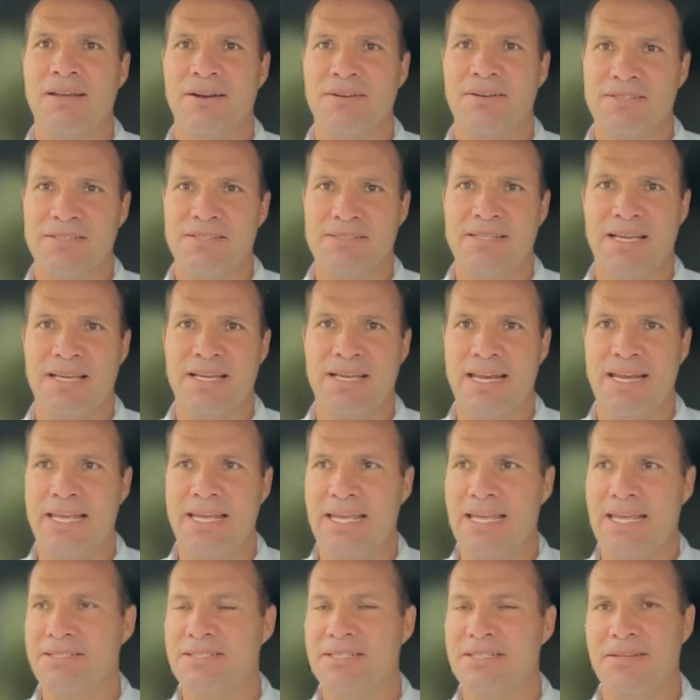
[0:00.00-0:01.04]
our
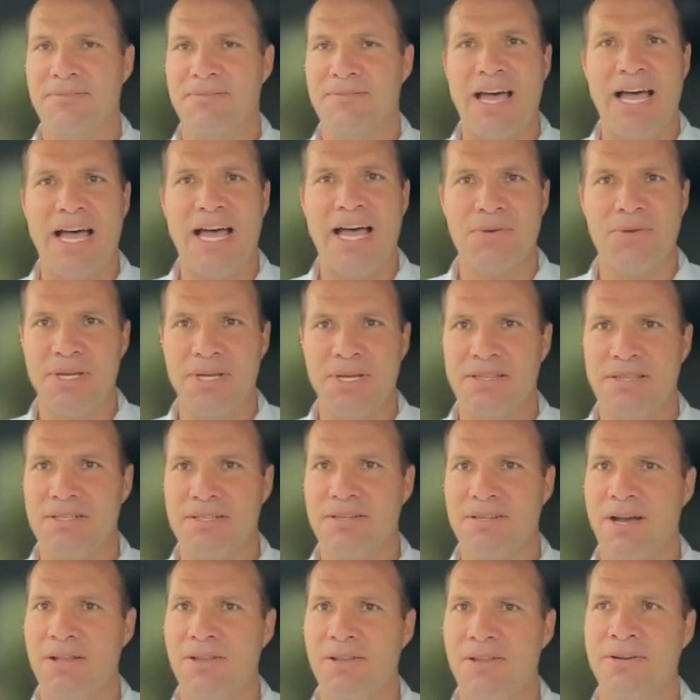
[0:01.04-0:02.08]
society. It's devaluing the
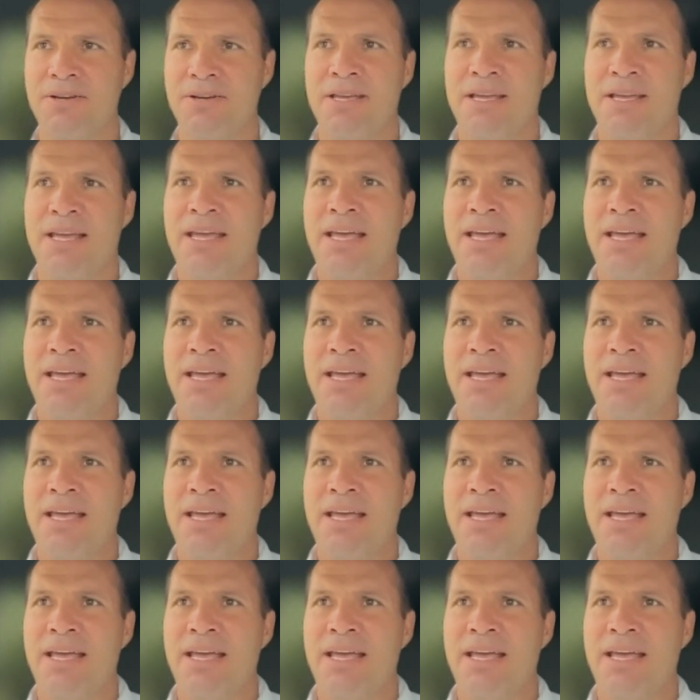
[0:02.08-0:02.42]
dollar.